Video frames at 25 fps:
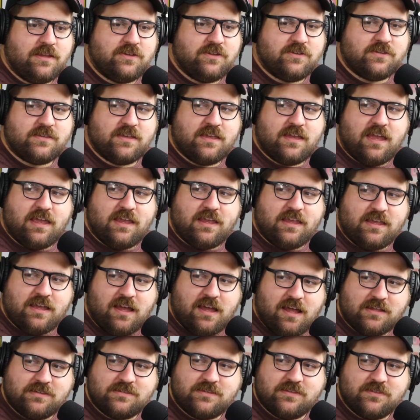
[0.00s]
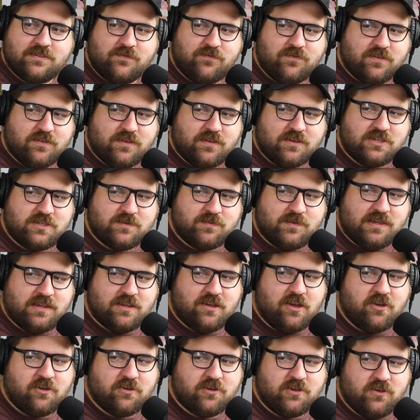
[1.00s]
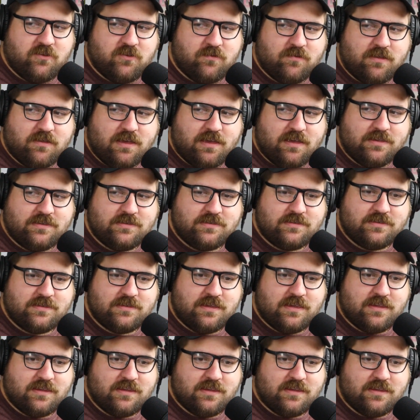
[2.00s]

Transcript: I just I constantly feel like she's being underutilized,